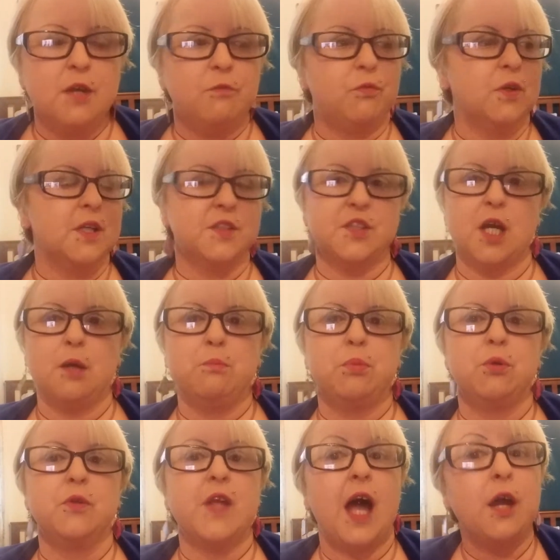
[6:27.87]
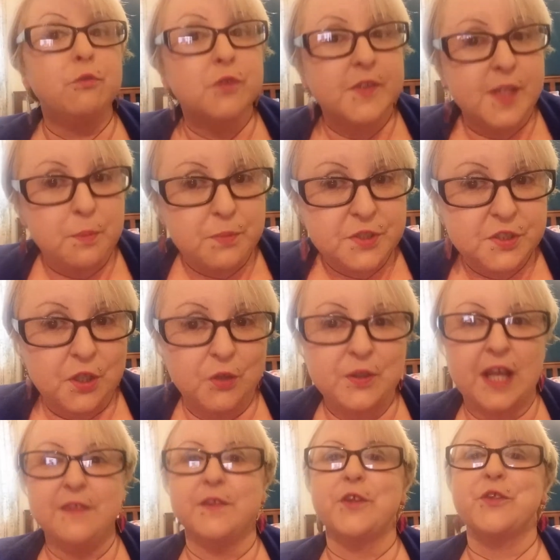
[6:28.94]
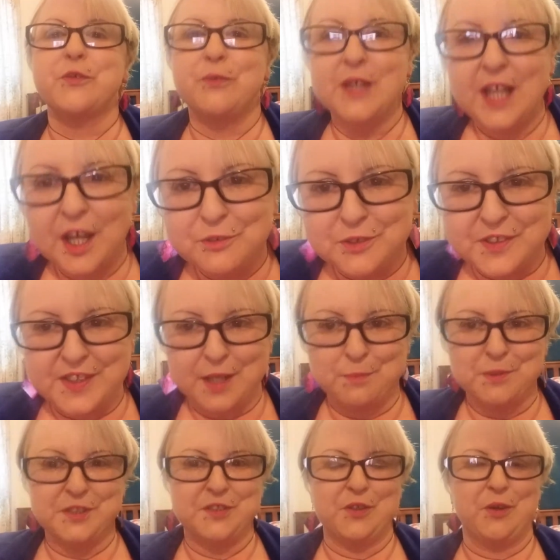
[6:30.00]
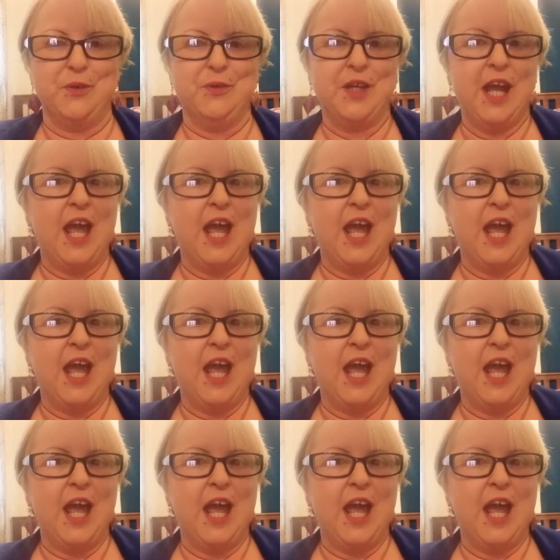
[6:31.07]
For example, the 100th episode and the 300th episode,